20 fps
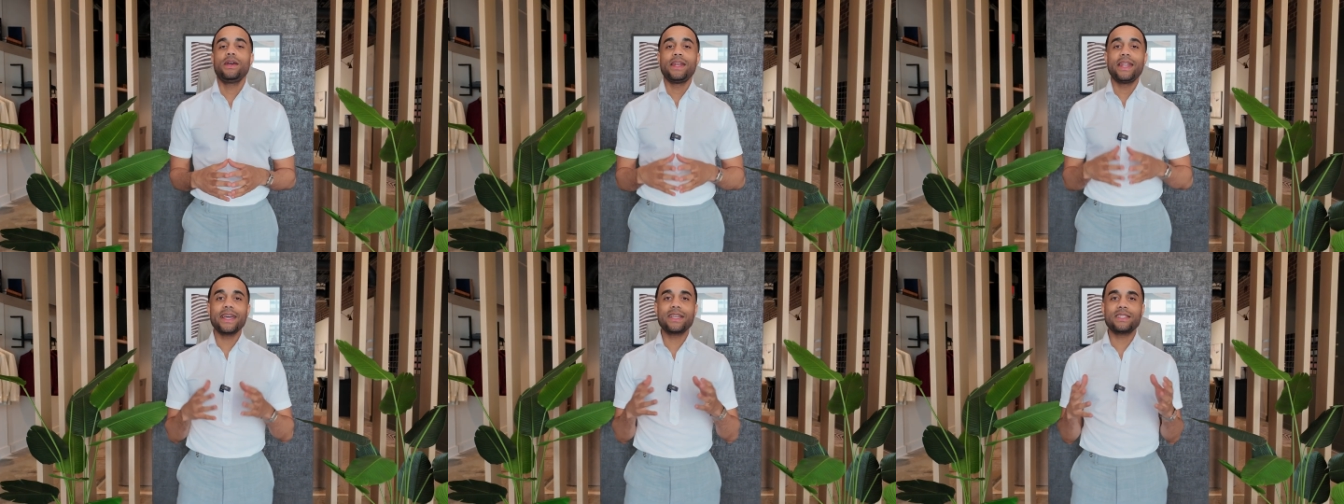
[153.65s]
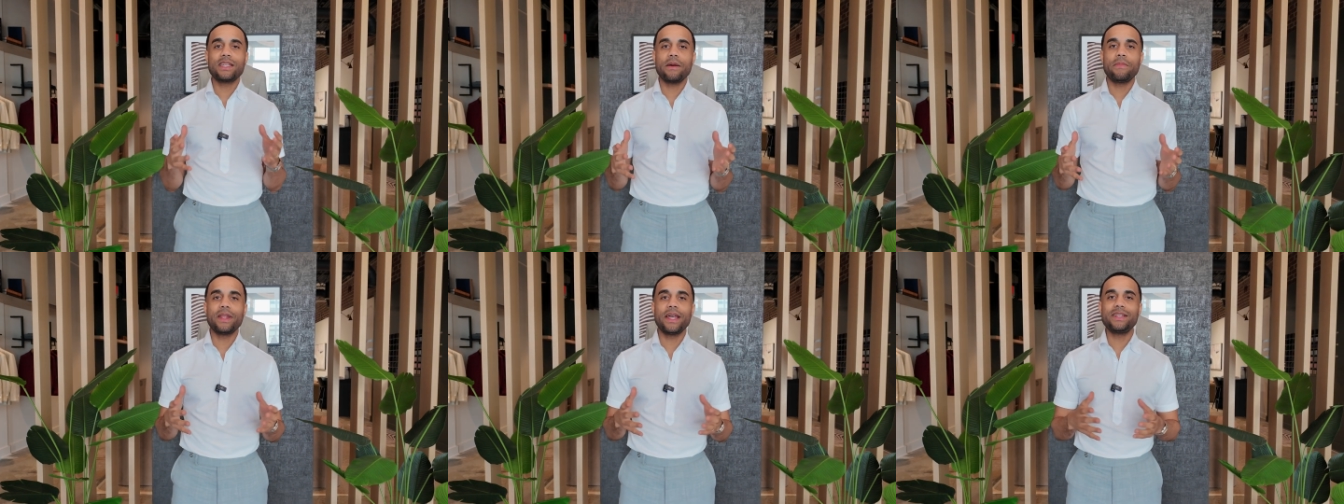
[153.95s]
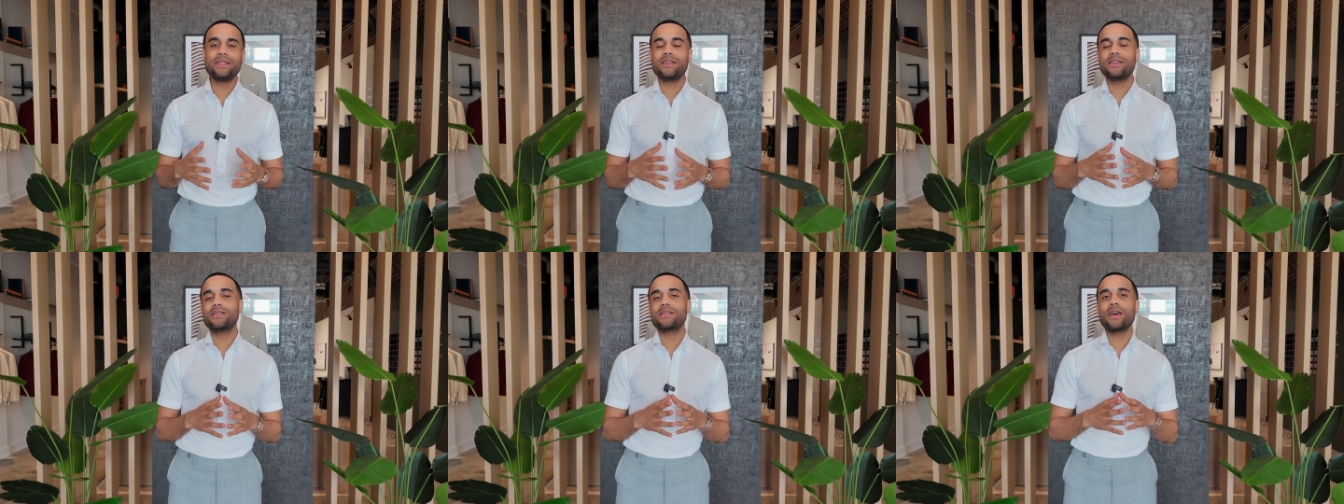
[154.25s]
Next up,
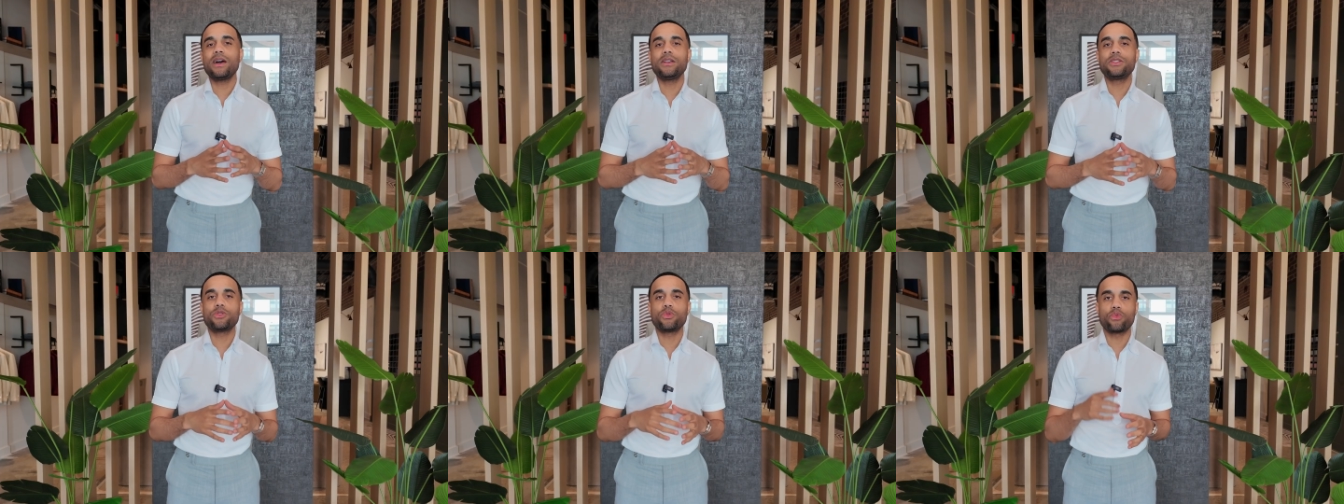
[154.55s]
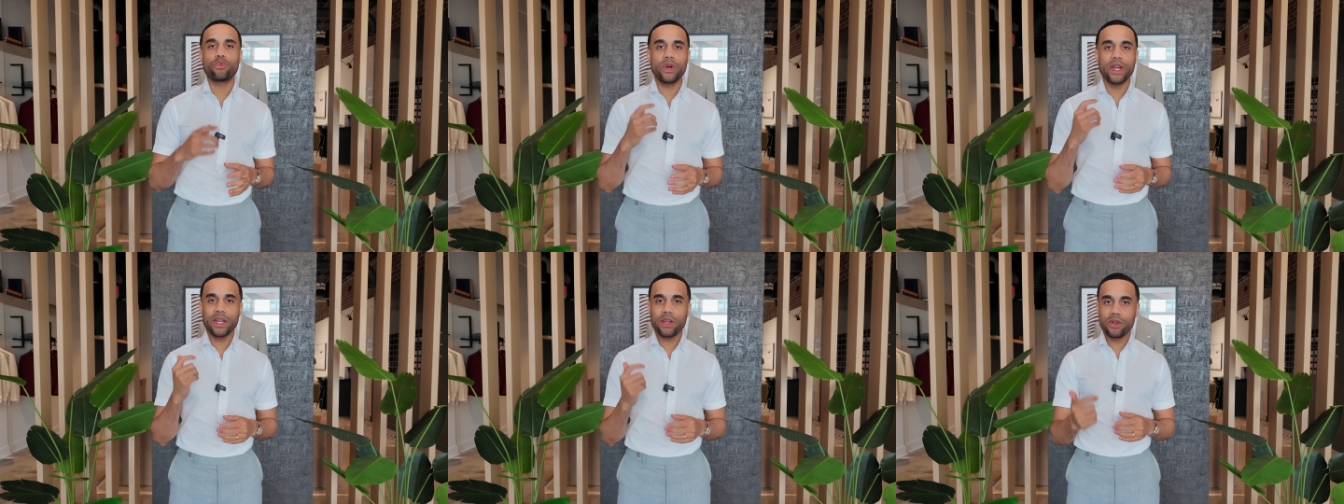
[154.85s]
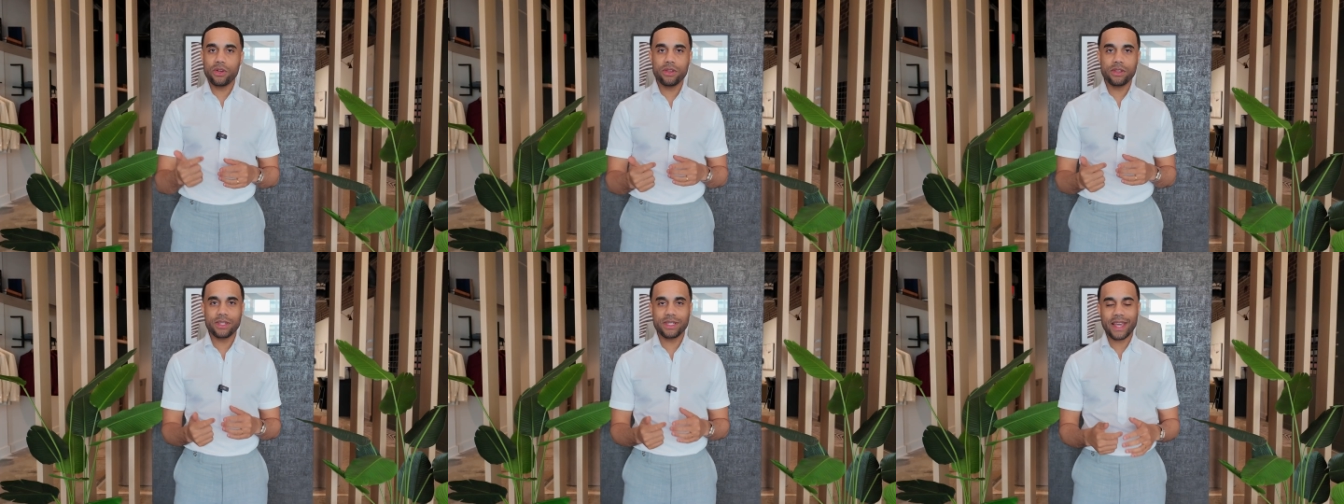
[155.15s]
let's discuss
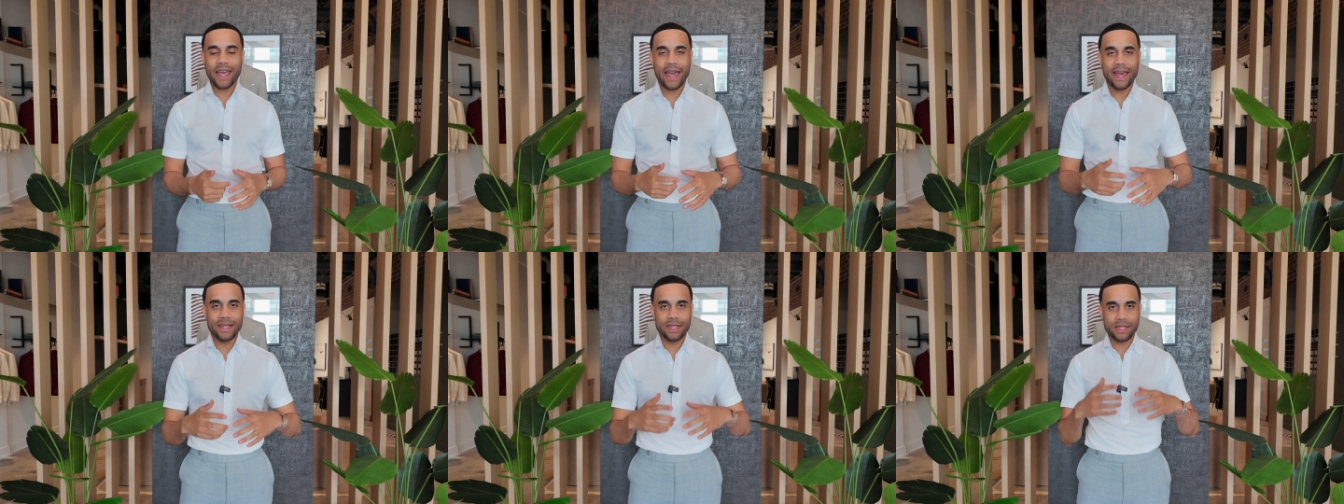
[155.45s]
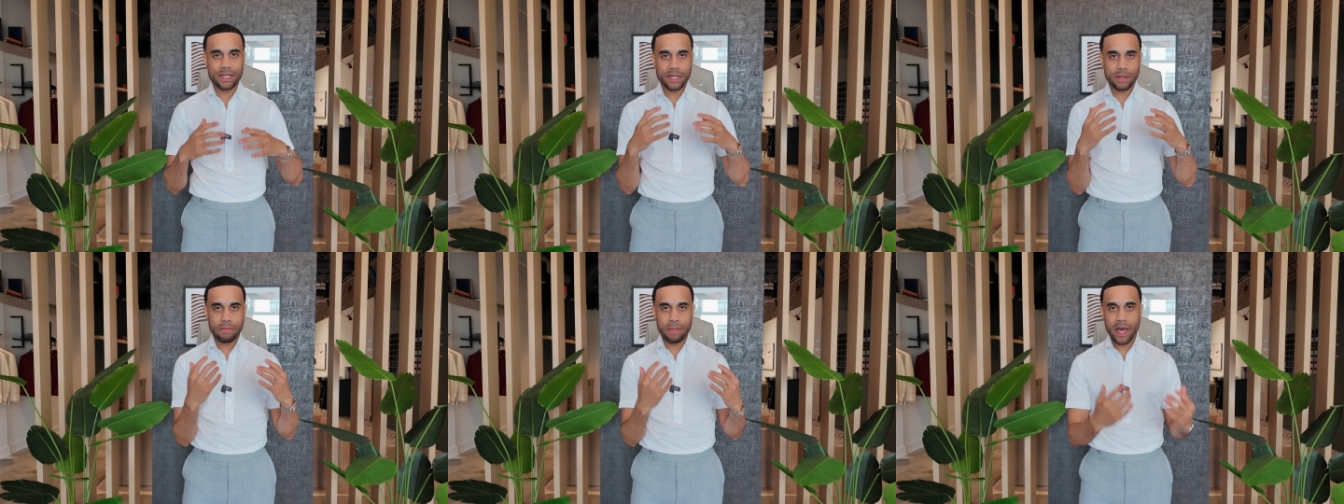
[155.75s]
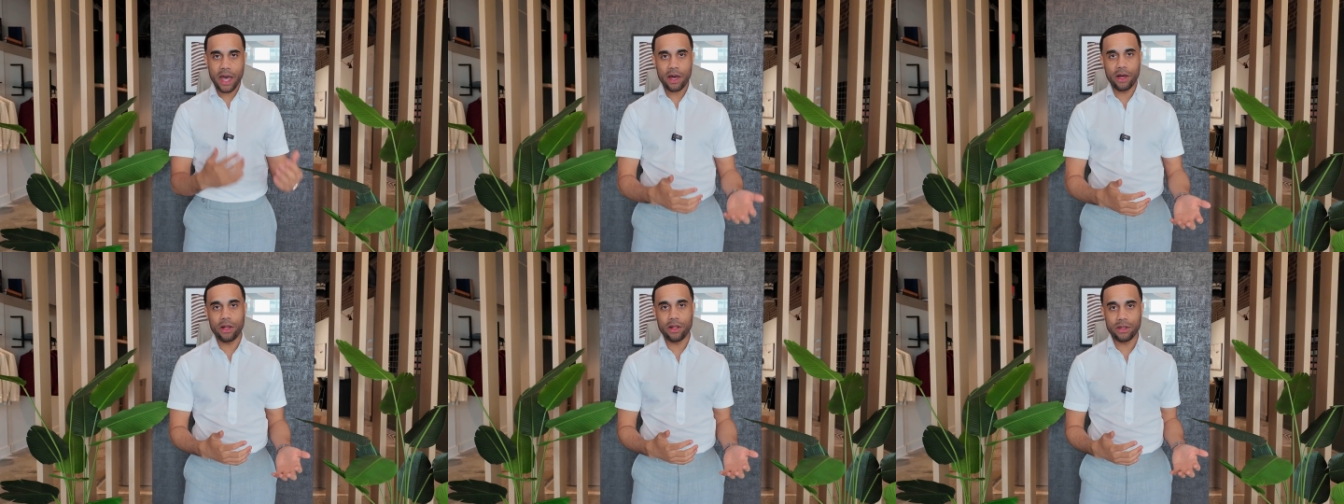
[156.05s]
wrinkles and
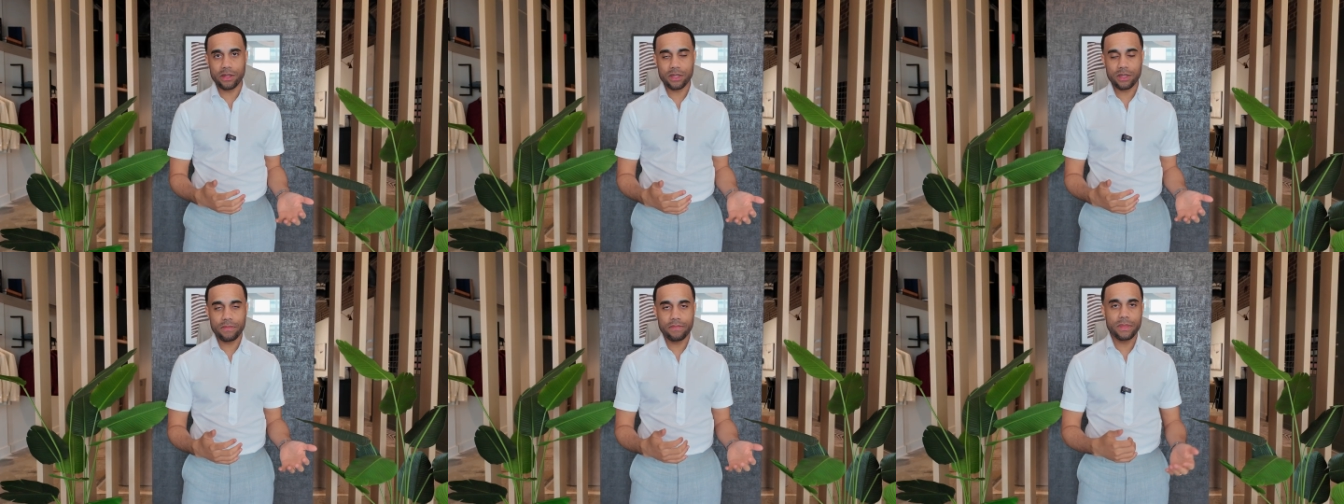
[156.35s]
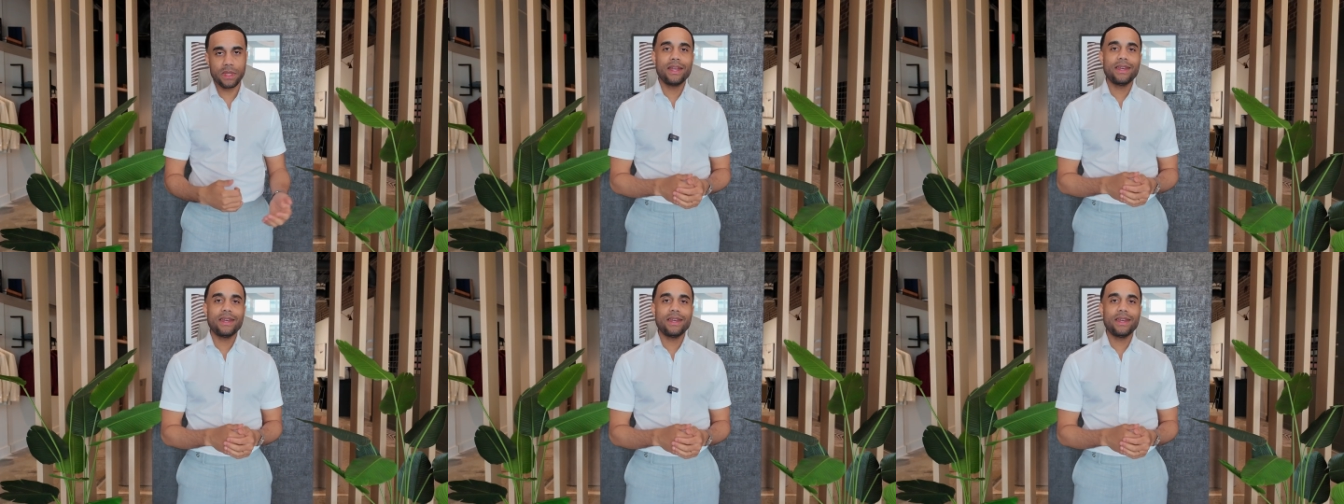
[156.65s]
smells.